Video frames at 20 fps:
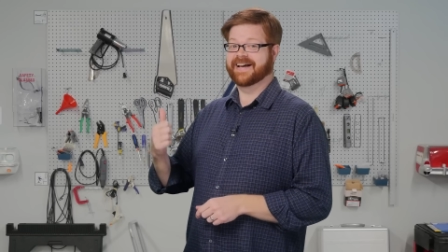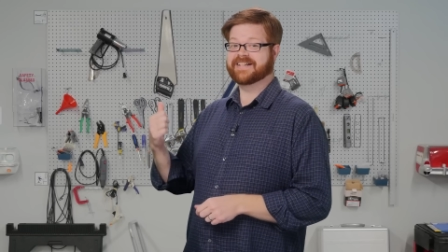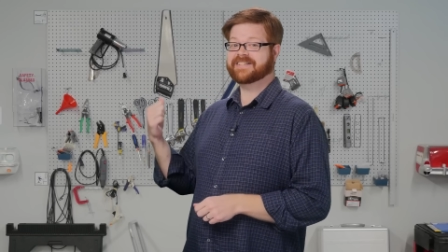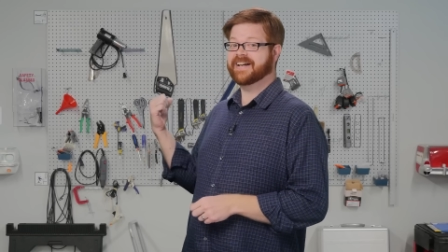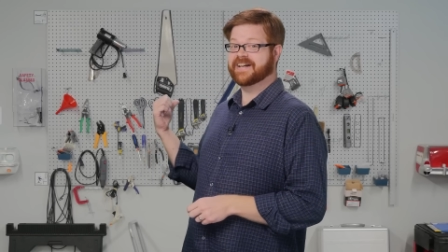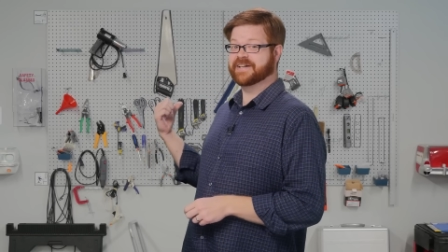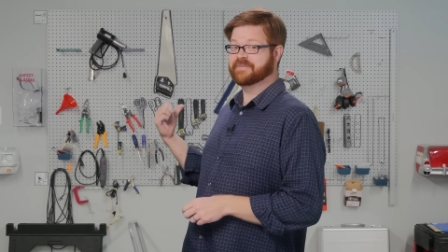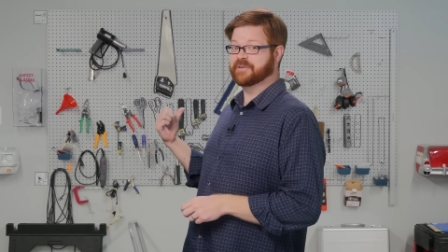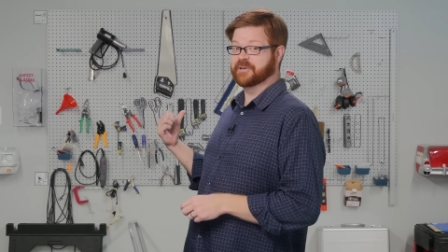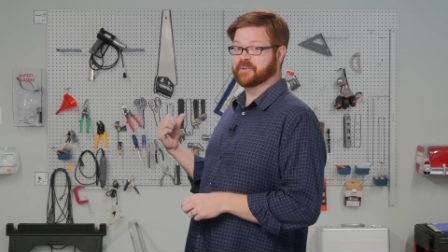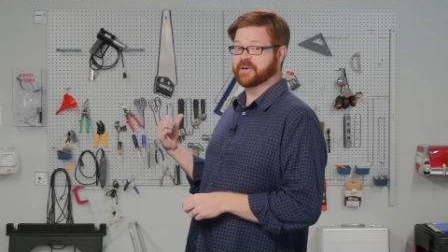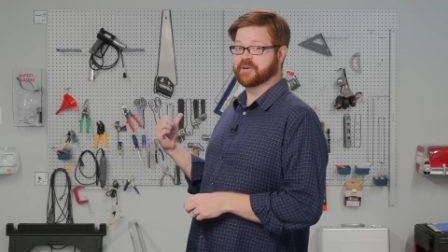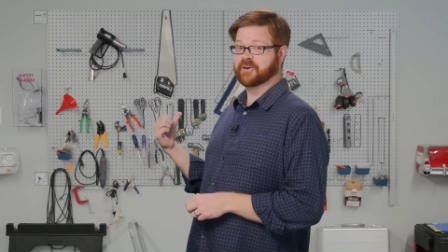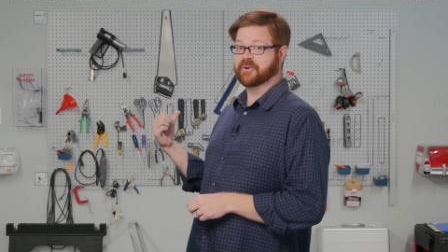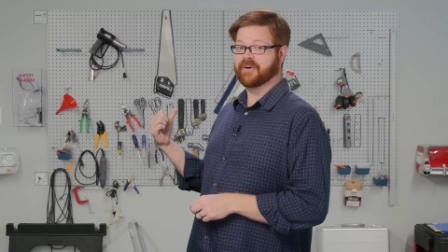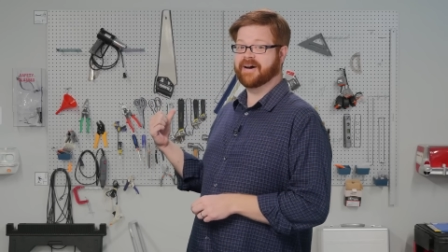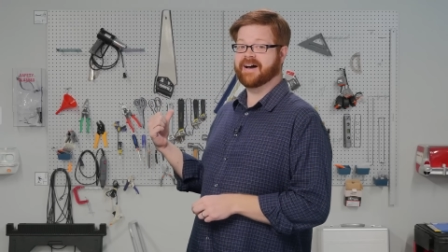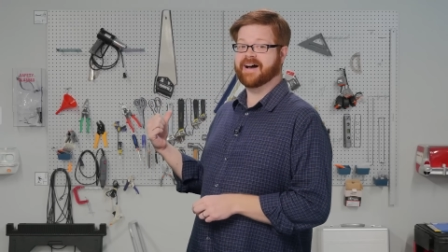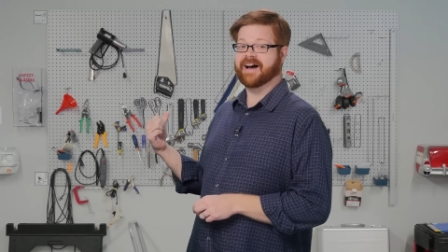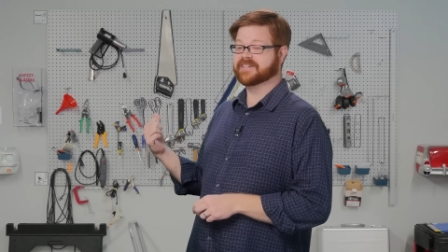that's not even a real
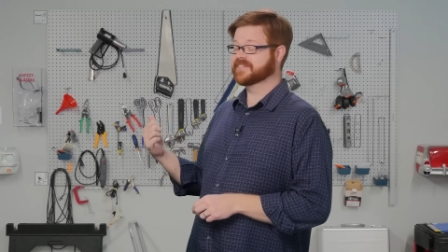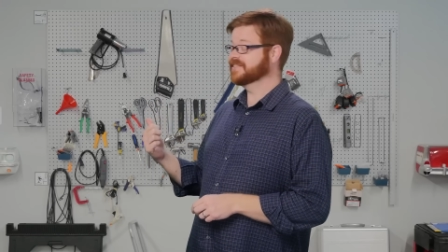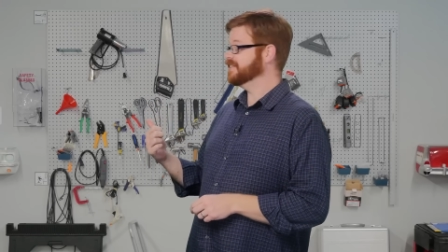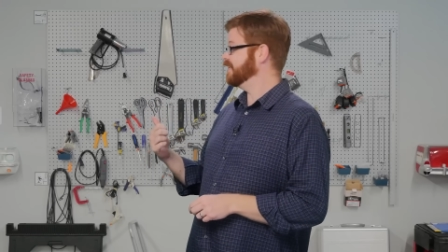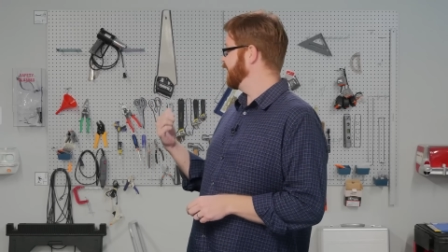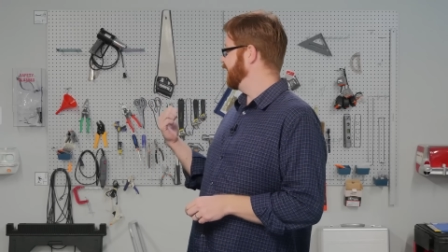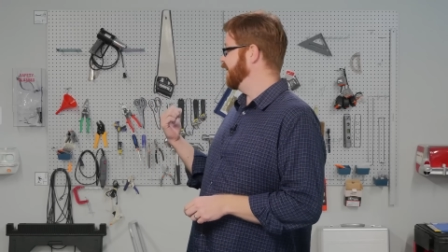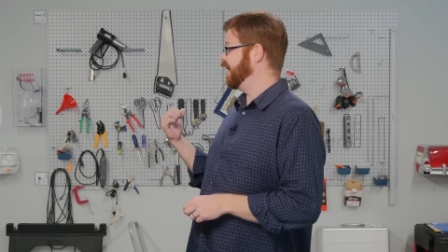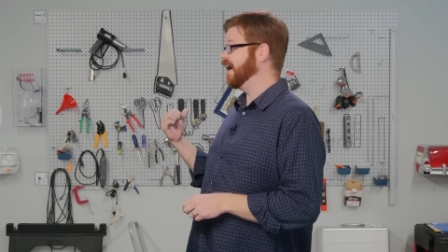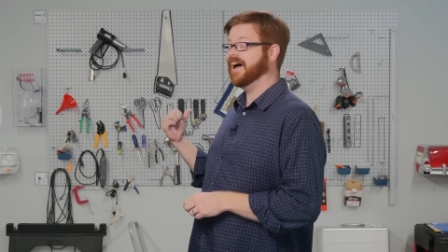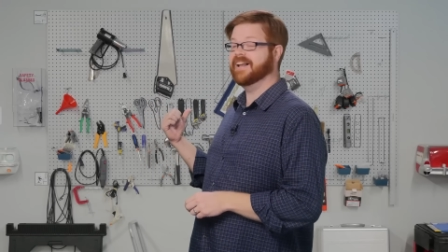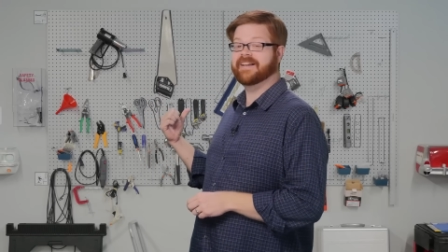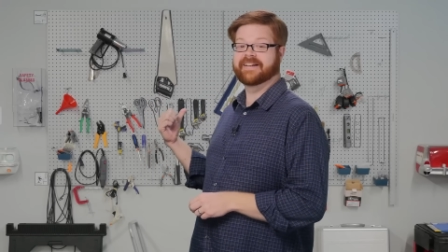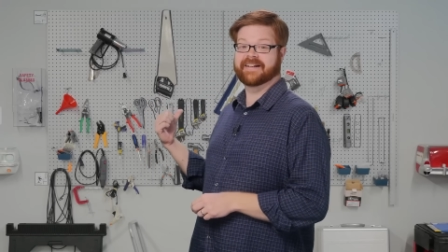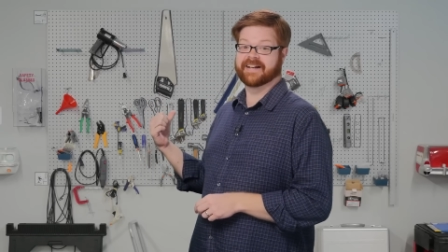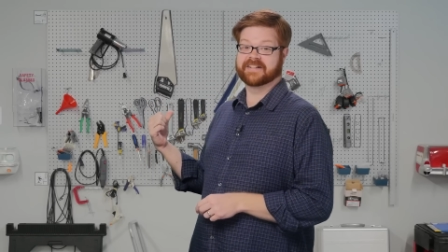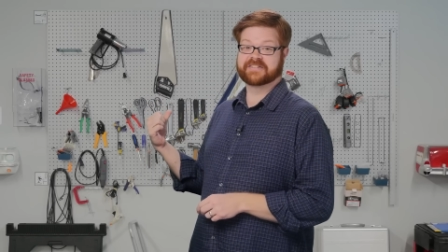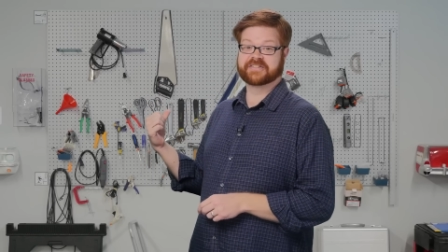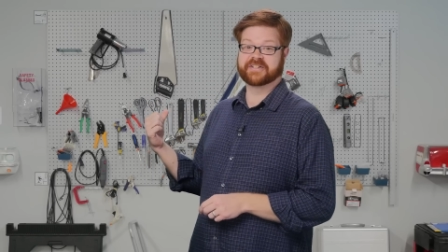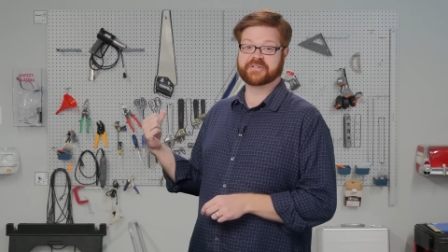garage. This is like a
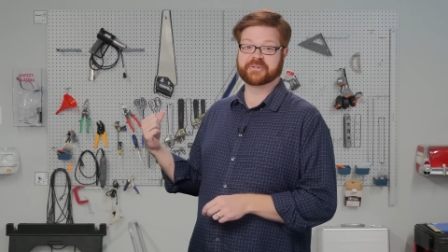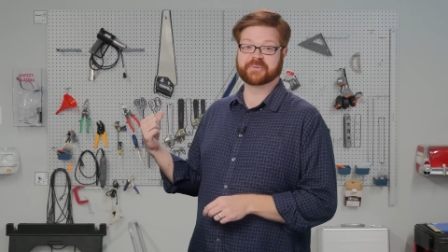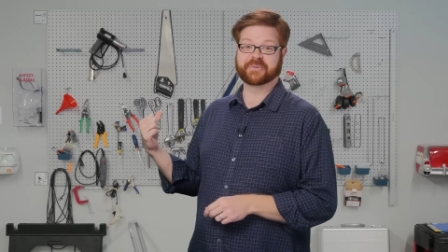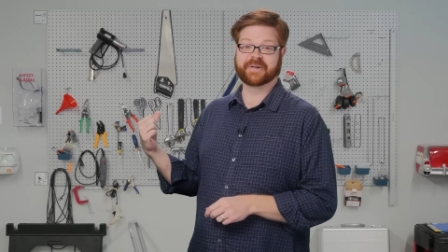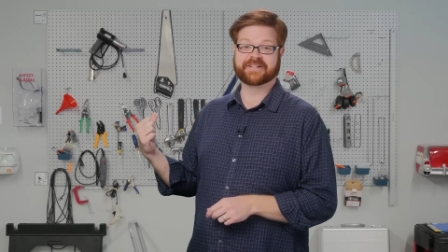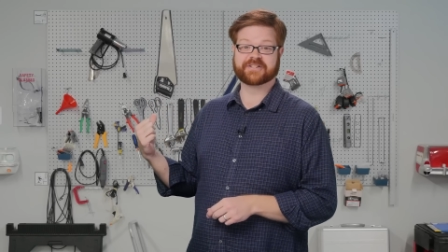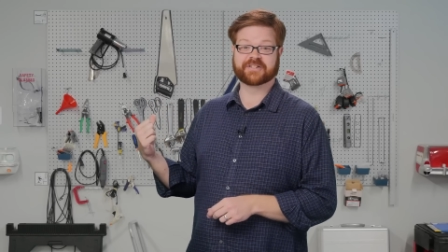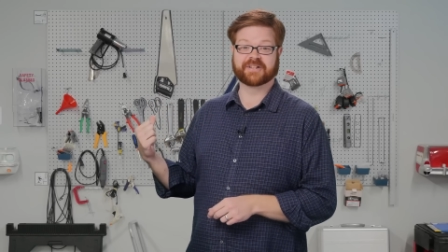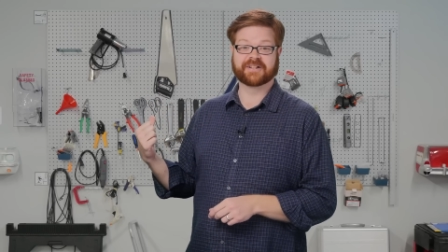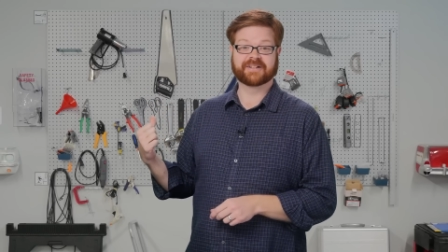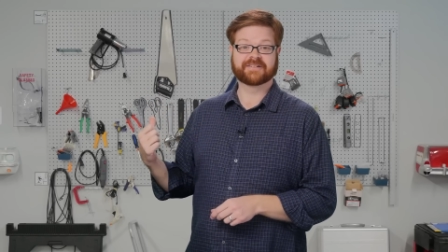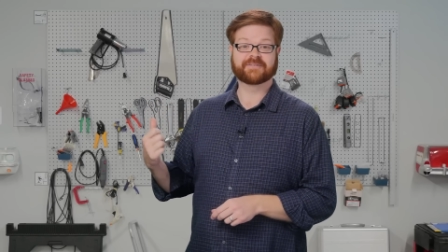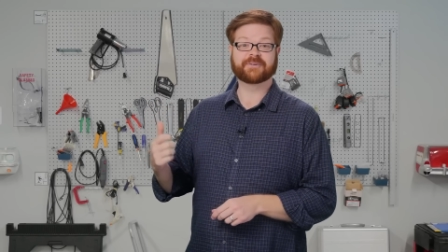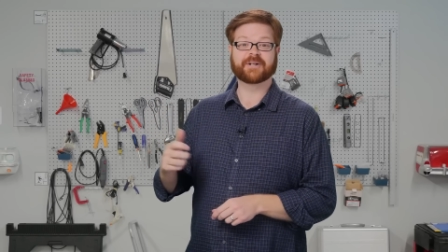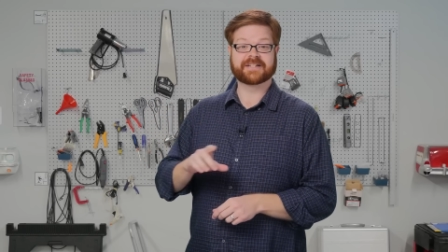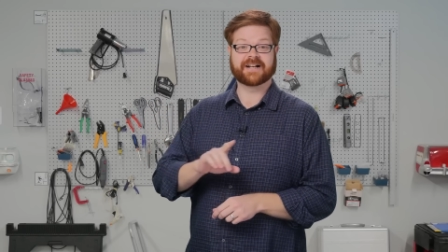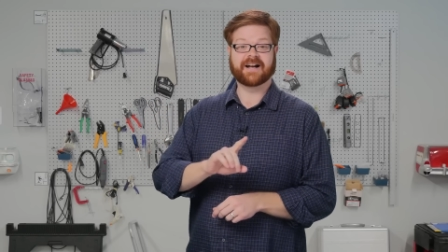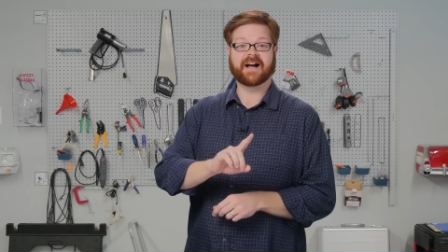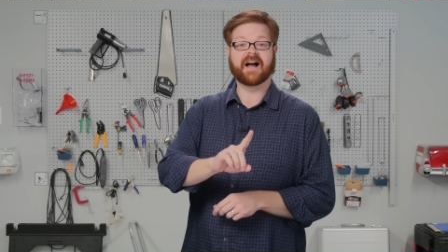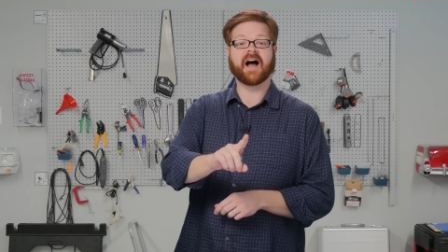holodeck situation.
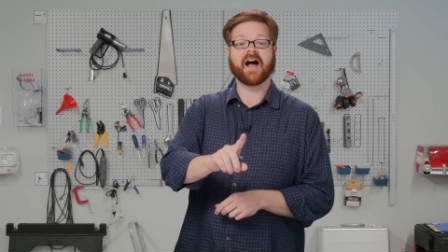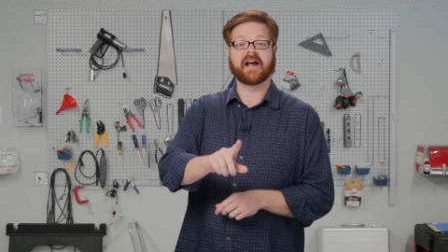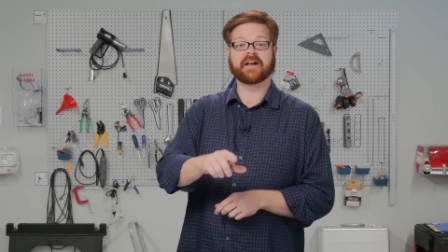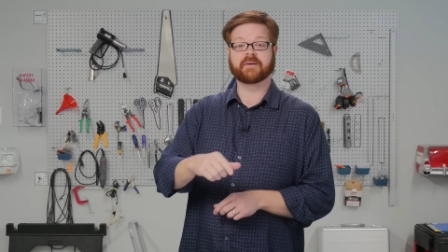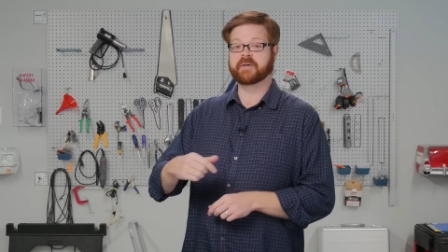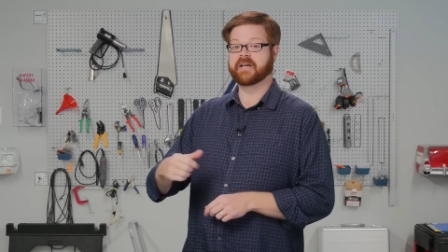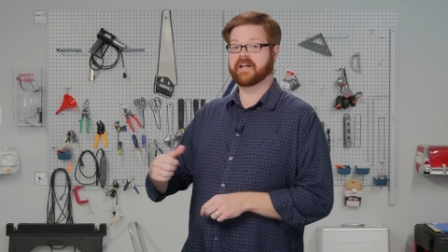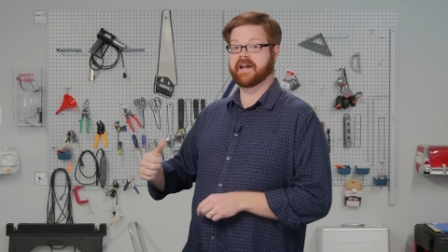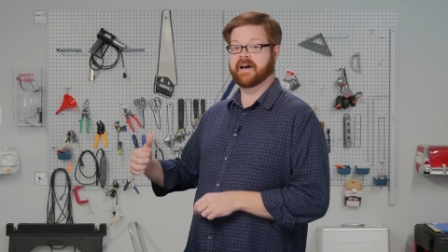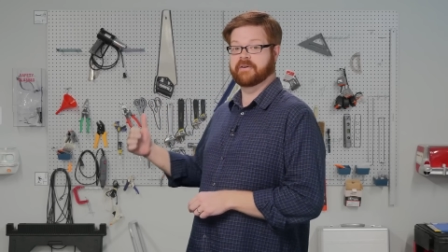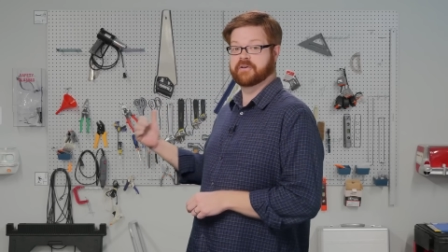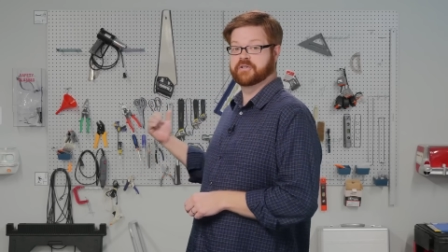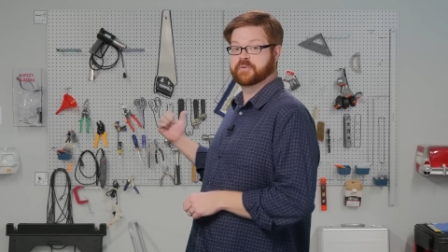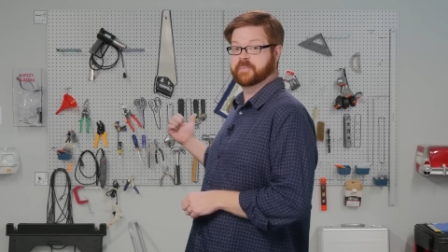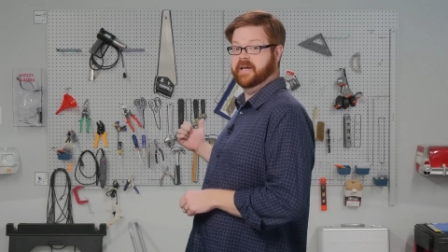What, I could be in outer